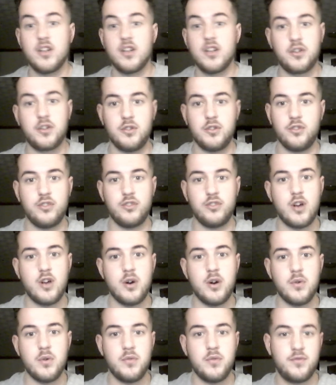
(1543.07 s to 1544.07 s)
can
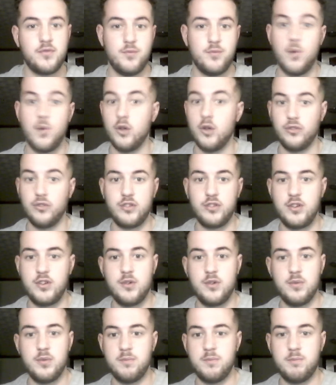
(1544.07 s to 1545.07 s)
solve 1-2
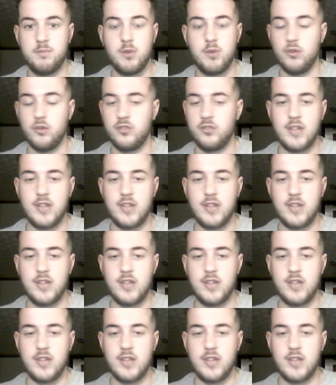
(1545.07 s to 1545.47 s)
punch